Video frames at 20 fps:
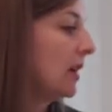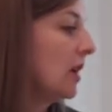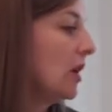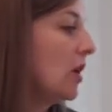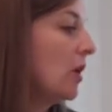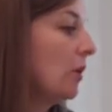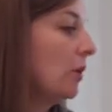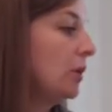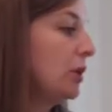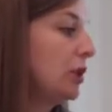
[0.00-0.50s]

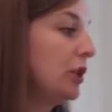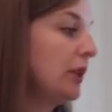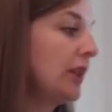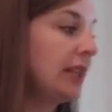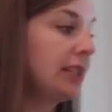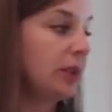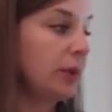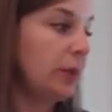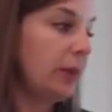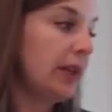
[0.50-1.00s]
Would you like
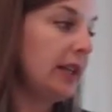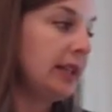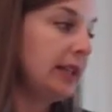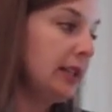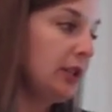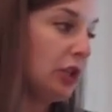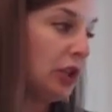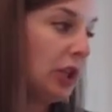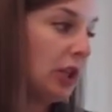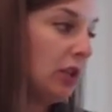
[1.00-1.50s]
to wiggle and
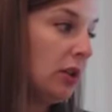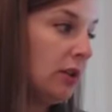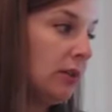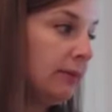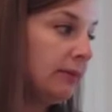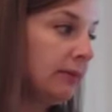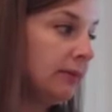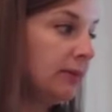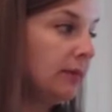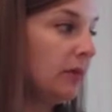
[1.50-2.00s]
jiggle
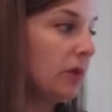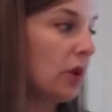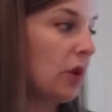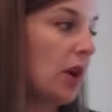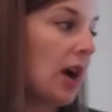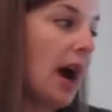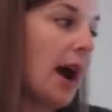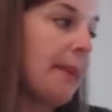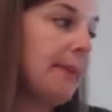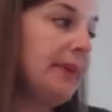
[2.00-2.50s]
or
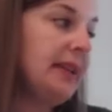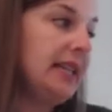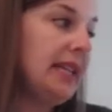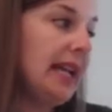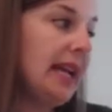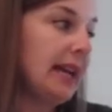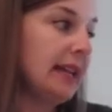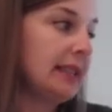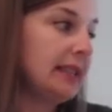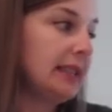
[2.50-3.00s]
hop and
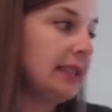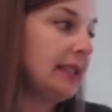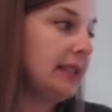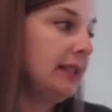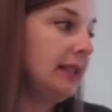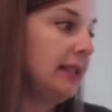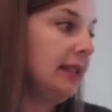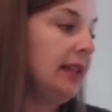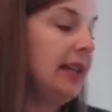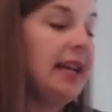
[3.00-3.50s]
dance?
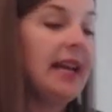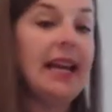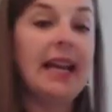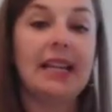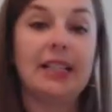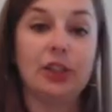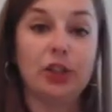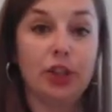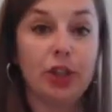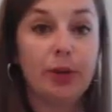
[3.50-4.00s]

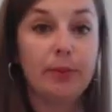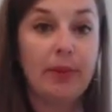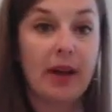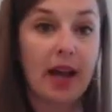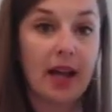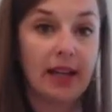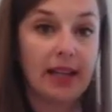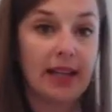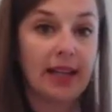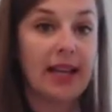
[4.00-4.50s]
It's your
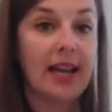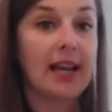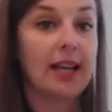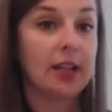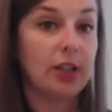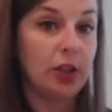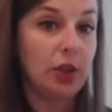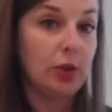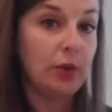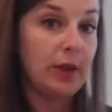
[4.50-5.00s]
body, and
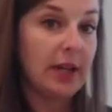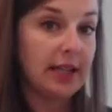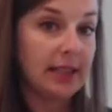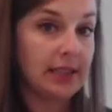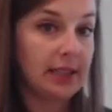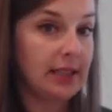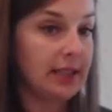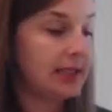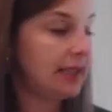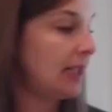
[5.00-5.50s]
you get to
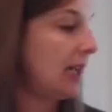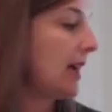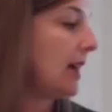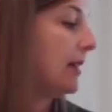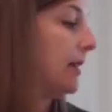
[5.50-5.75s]
decide.